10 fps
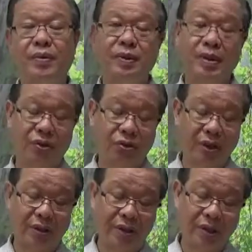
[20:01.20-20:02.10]
they would take
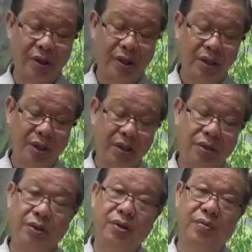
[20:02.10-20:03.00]
shelter.
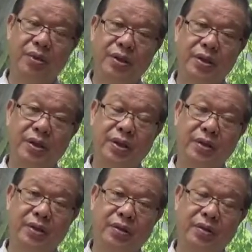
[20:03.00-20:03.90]
So the Buddha
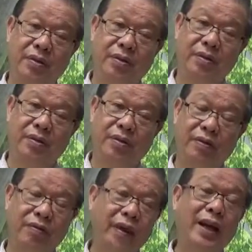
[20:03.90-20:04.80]
says not
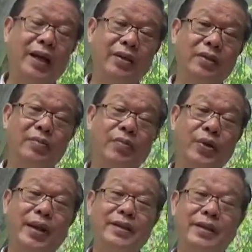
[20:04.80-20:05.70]
fair to
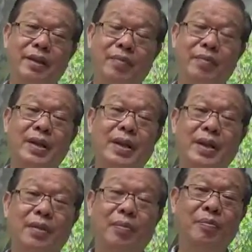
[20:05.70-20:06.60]
praise him
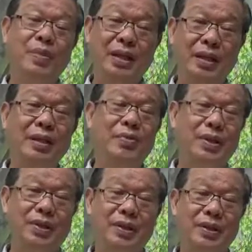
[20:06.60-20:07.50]
merely
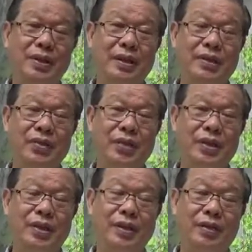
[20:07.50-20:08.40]
because he is
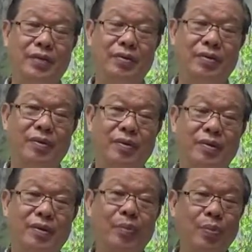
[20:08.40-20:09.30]

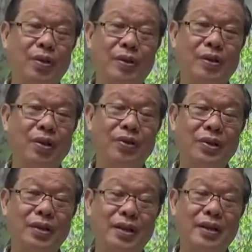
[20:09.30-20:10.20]
simple in
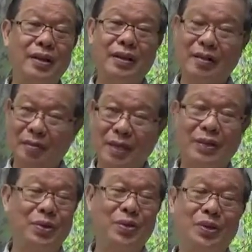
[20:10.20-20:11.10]
lodging the other
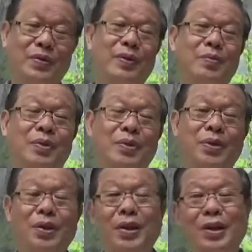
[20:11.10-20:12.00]
monks, who is even
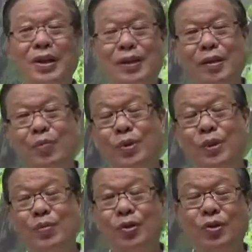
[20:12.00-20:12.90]
more
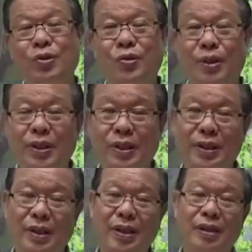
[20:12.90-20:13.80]
simple, more strict in
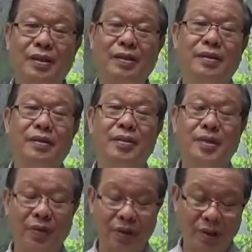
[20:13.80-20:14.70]
their
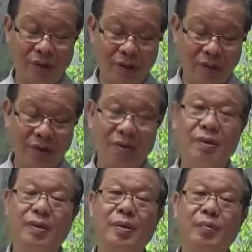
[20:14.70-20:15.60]
observance of
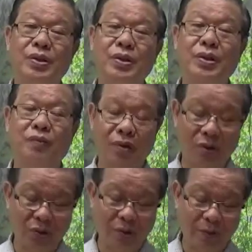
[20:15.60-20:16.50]
simplicity of
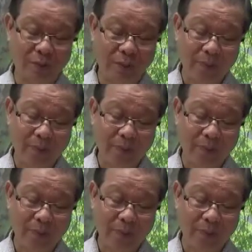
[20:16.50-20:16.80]
lodging.